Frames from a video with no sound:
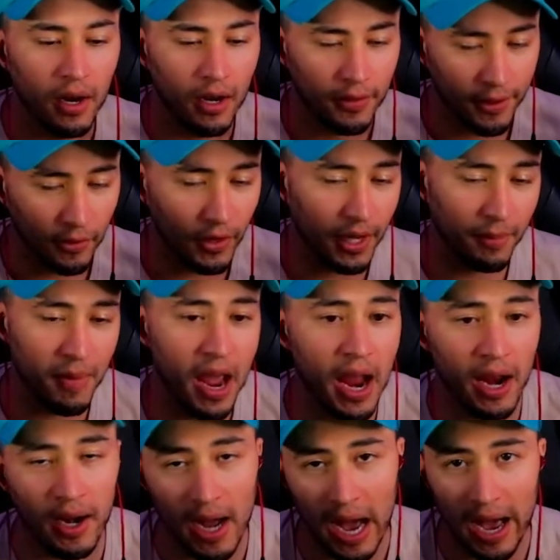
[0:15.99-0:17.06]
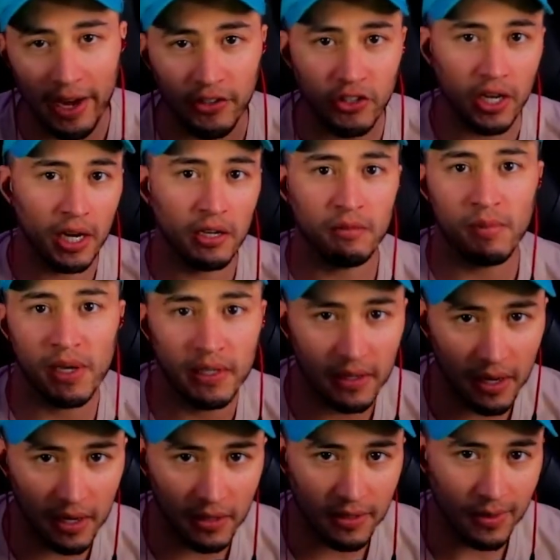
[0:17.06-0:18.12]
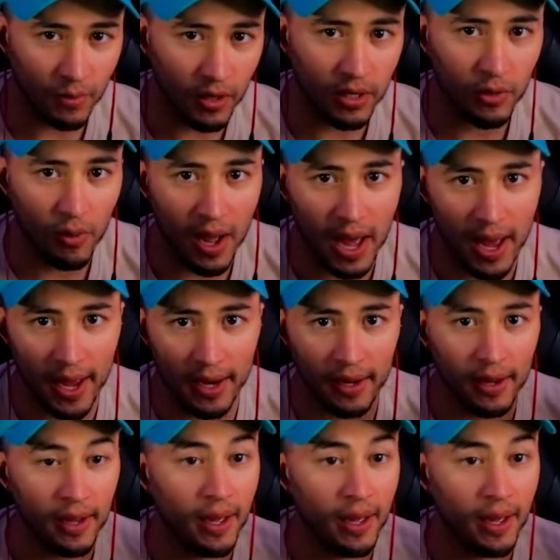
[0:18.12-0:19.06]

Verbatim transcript: They were like, man, I changed my settings to what you had